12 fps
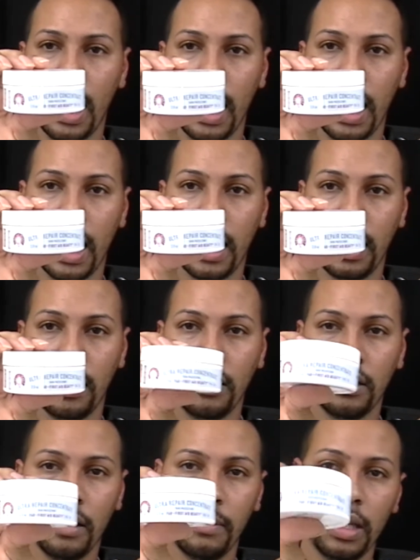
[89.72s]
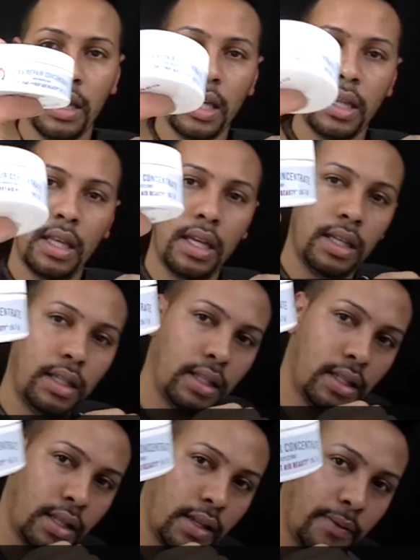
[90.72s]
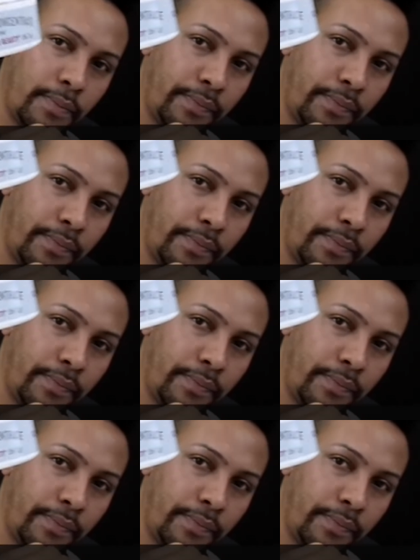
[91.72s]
And it looks something like this.